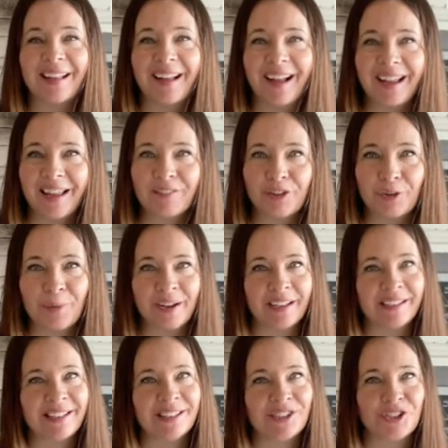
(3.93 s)
Hi
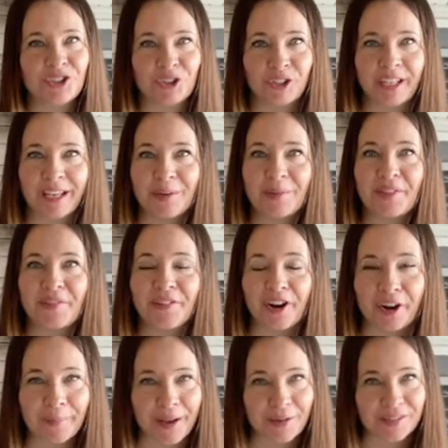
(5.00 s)
everyone, it's Julia with
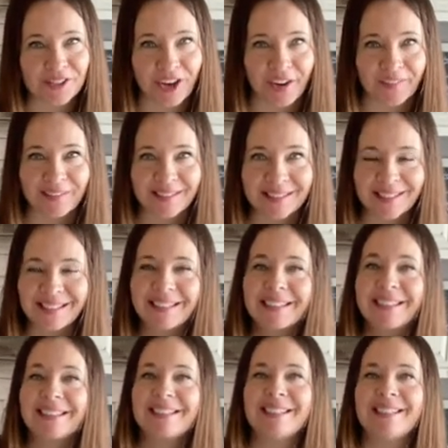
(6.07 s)
Farmhouse Harvest.
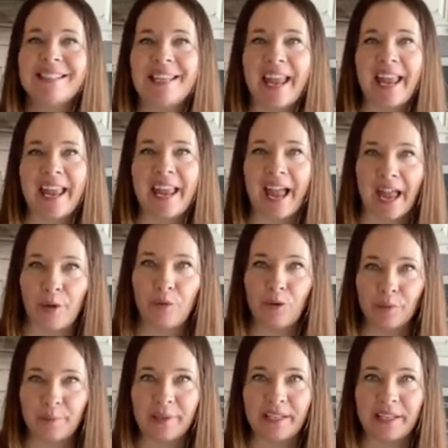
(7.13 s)
Today I
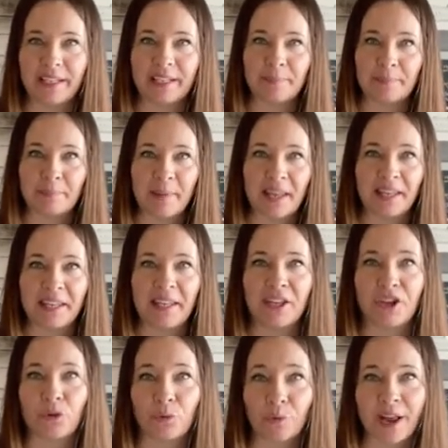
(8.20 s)
will be
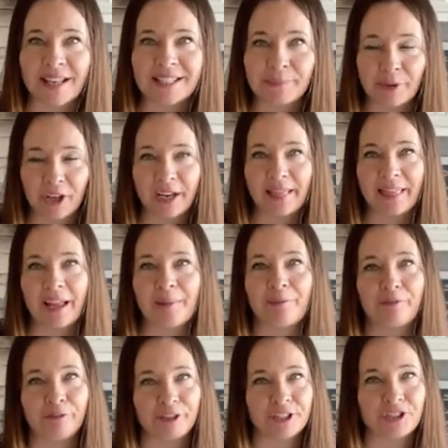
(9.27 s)
making raspberry lime
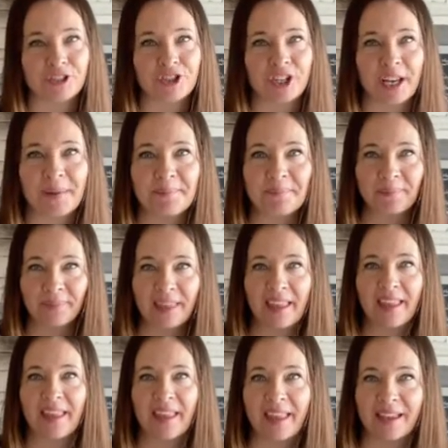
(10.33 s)
freezer jam
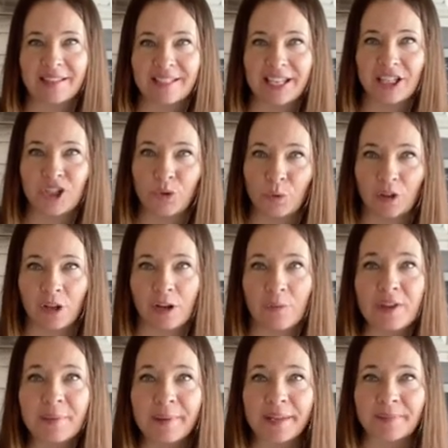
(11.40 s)
and taking you along
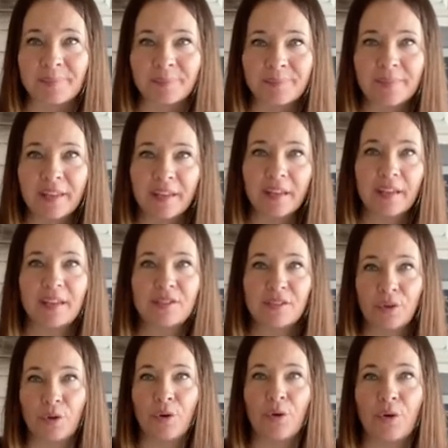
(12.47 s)
with me.
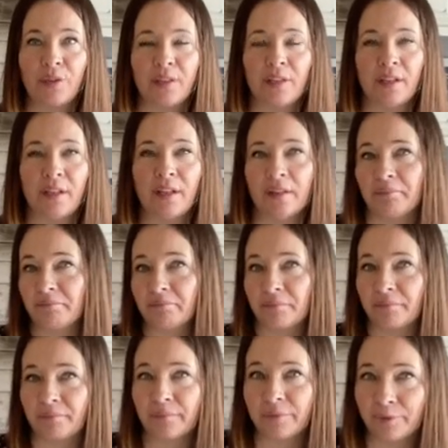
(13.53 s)
So the
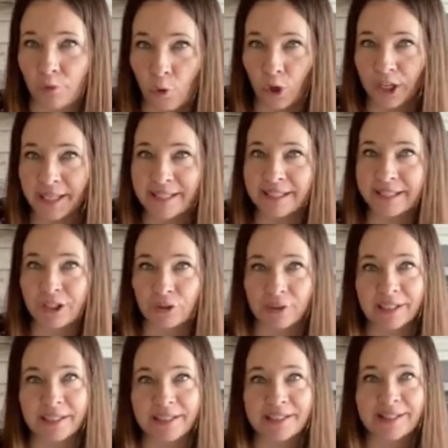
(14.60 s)
4 easy
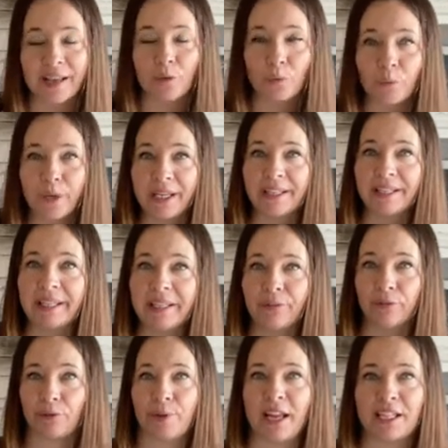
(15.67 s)
ingredients that we need
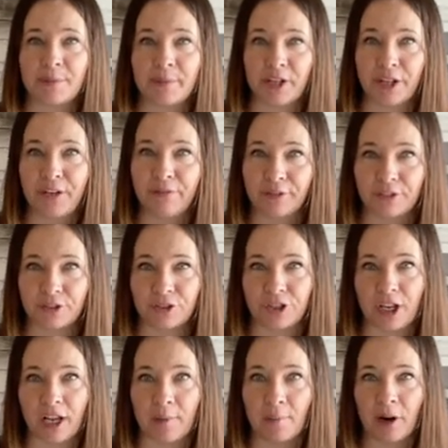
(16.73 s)
for raspberry freezer
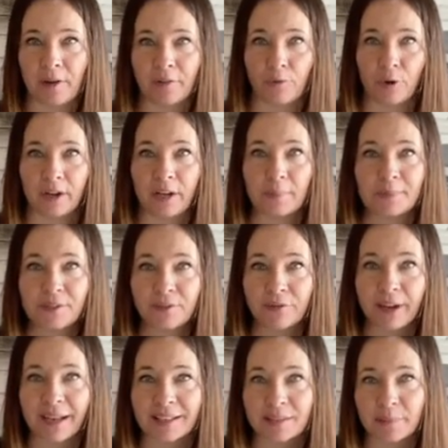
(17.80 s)
jam are 4 cups of
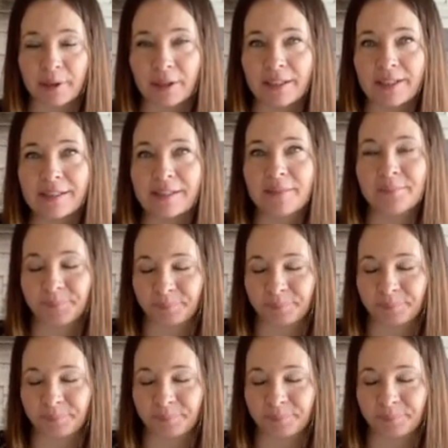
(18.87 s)
raspberries.